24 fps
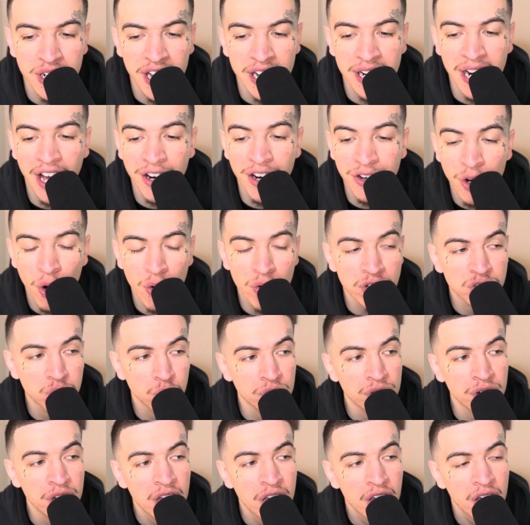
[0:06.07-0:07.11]
And I notice
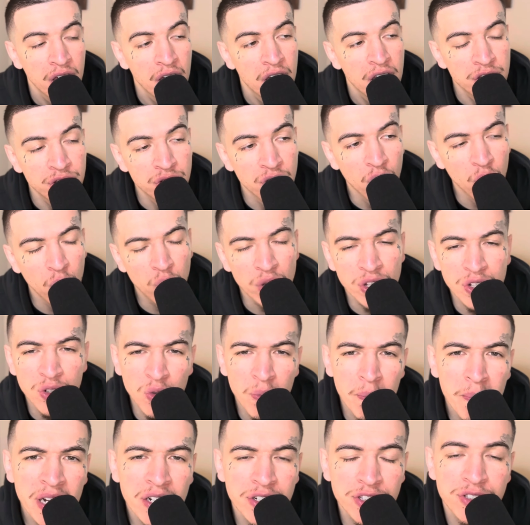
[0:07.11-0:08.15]
when, you know, when you
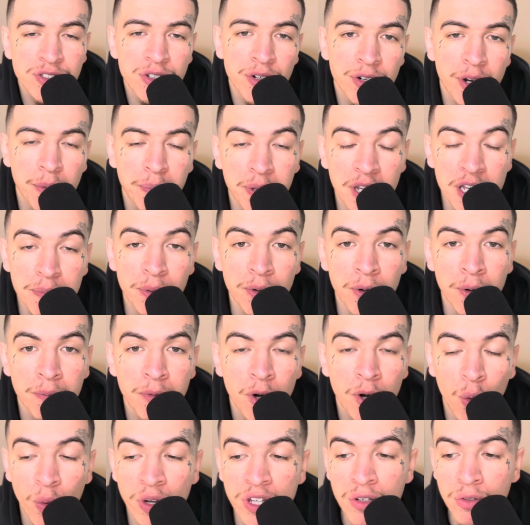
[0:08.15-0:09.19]
minister to people
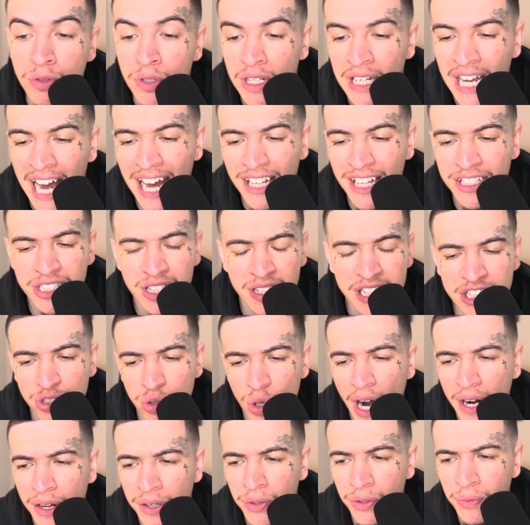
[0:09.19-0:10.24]
or when you constantly
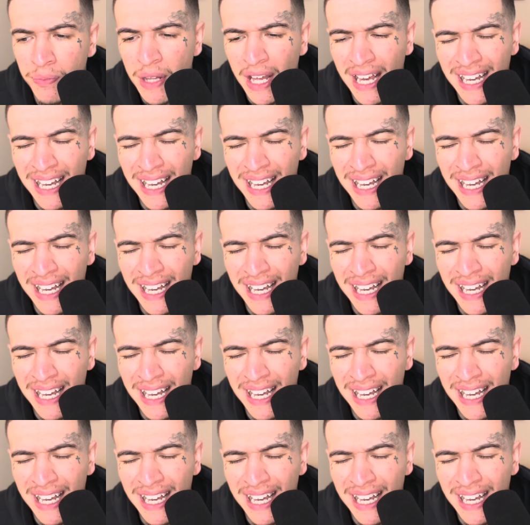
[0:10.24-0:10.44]
try to